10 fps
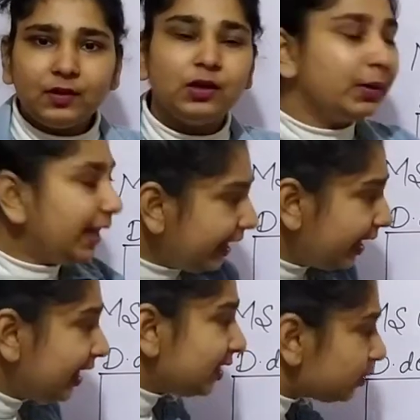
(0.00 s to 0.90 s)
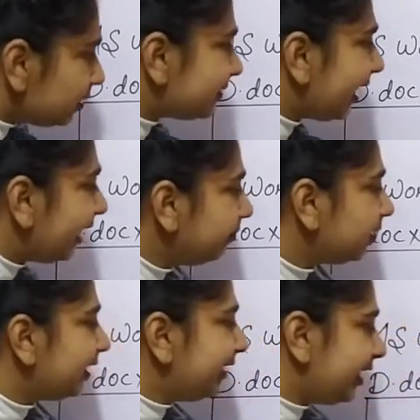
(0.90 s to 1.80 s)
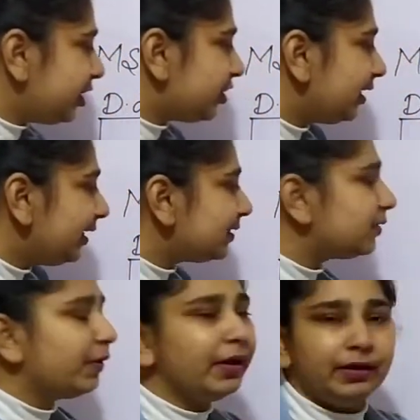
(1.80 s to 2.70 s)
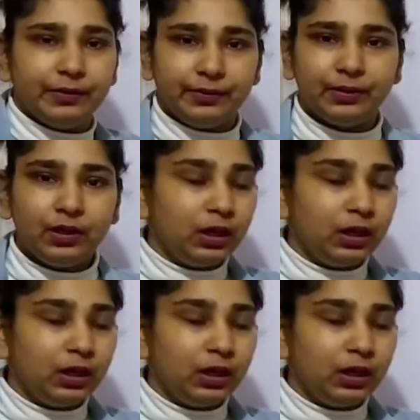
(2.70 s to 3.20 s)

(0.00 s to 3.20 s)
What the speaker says: Okay, so same condition is here.